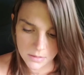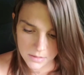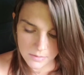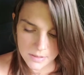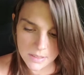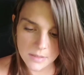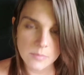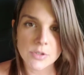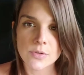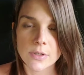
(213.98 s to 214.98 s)
was like the
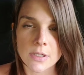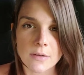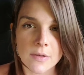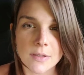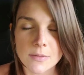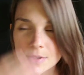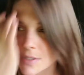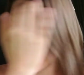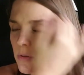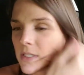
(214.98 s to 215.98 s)
majority of it. There was a
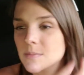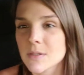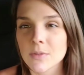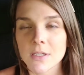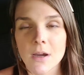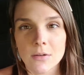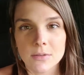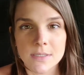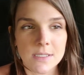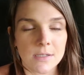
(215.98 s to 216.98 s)
couple times I went
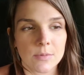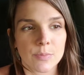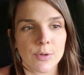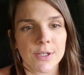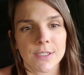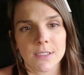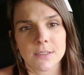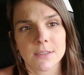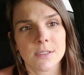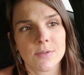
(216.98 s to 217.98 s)
out to eat with
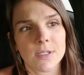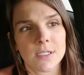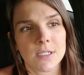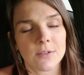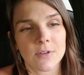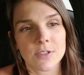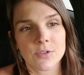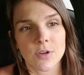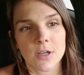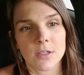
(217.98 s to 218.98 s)
Brandon to an Indian
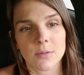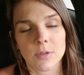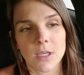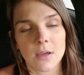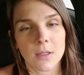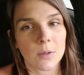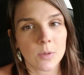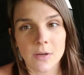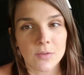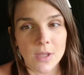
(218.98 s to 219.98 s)
restaurant and would get like
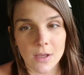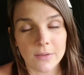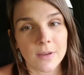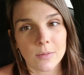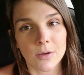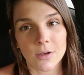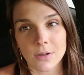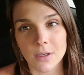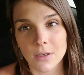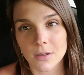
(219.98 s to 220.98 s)
whatever the hell they were
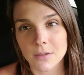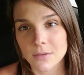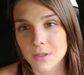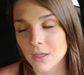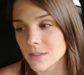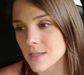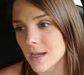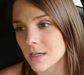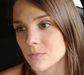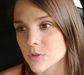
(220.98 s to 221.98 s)
cooking, they
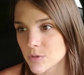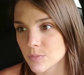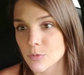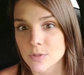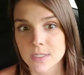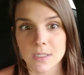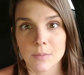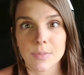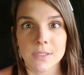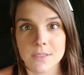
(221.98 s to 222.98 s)
had, which was mostly
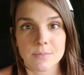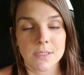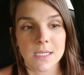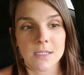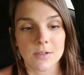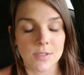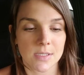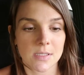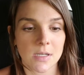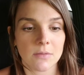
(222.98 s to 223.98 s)
like beans and potatoes
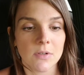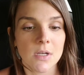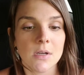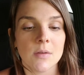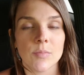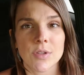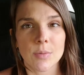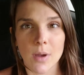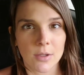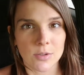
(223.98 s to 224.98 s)
and stuff, but they
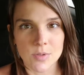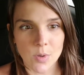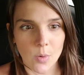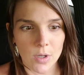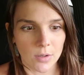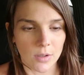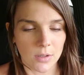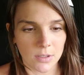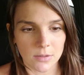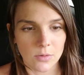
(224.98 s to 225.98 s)
probably use
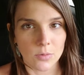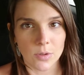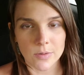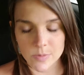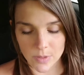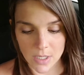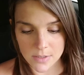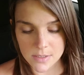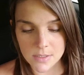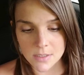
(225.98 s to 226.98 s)
oil and who knows what else.